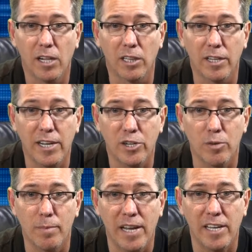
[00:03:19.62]
link
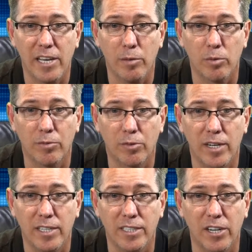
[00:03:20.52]
your main keyword
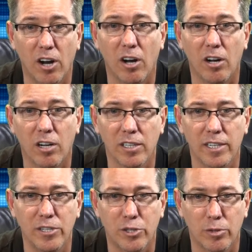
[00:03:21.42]
phrase in
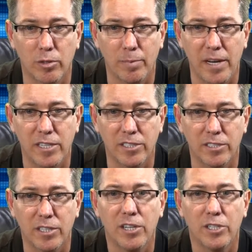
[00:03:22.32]
all internal
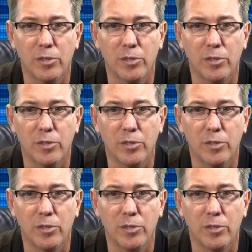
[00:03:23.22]
pages